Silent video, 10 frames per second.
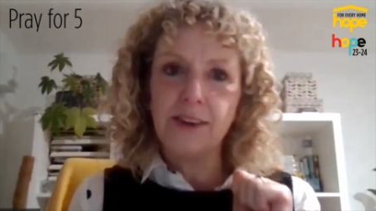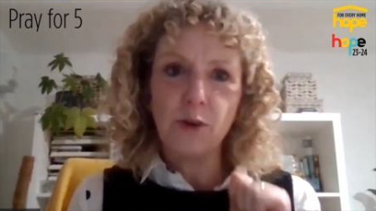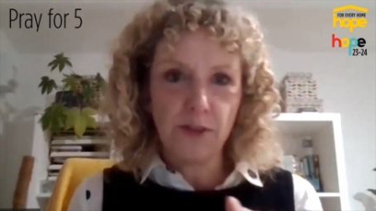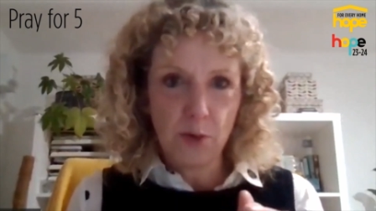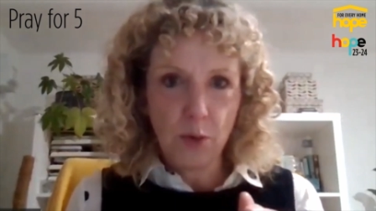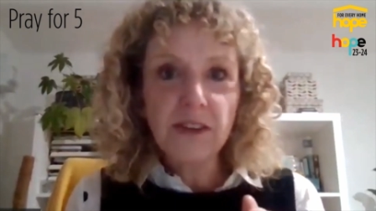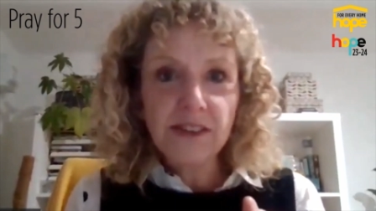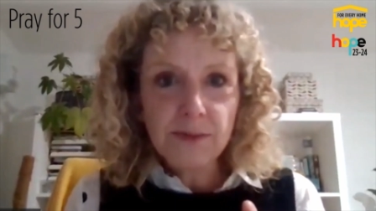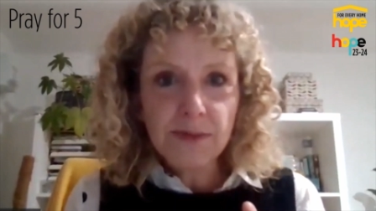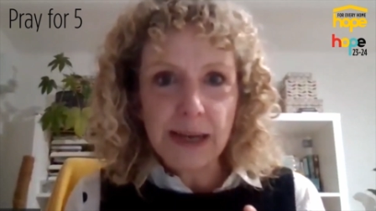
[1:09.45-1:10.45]
or if you want
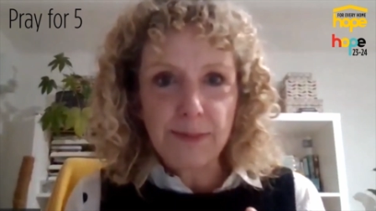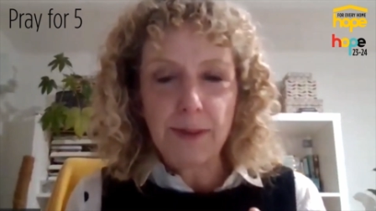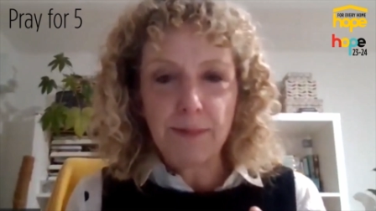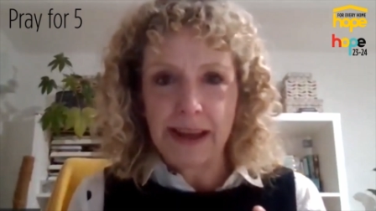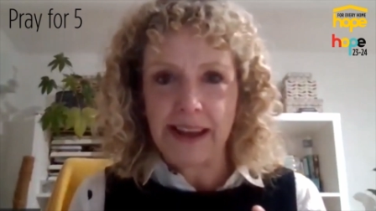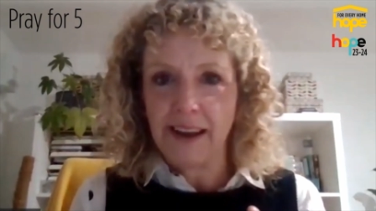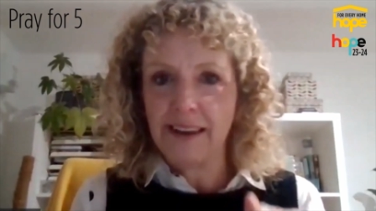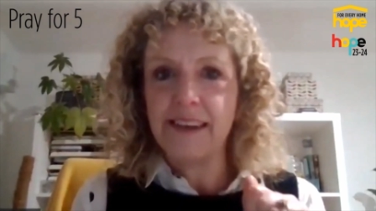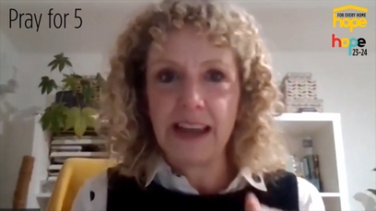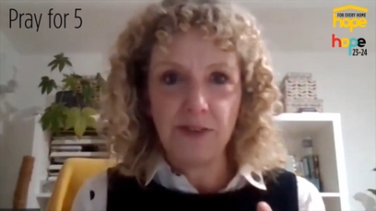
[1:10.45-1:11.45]
something a bit bigger,
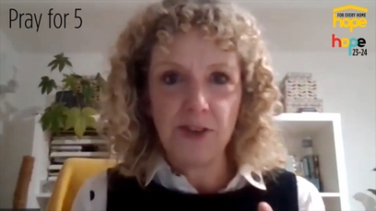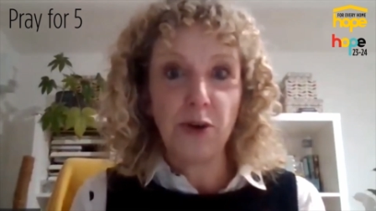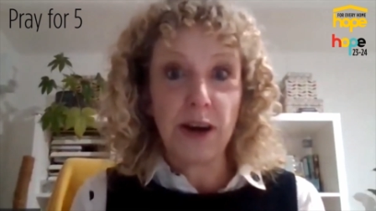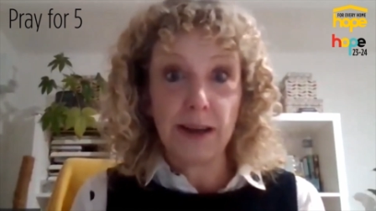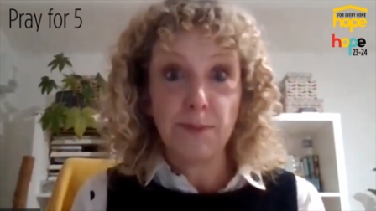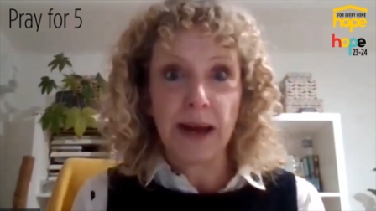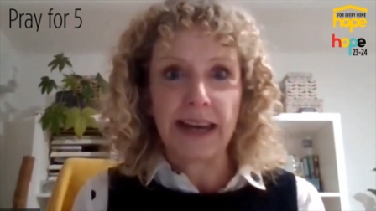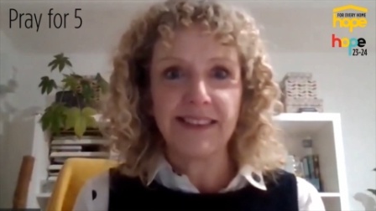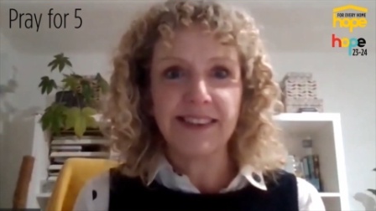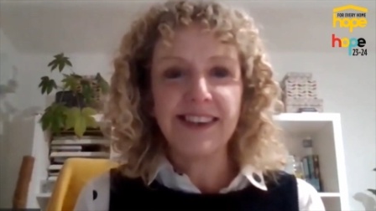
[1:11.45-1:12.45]
even your iPad.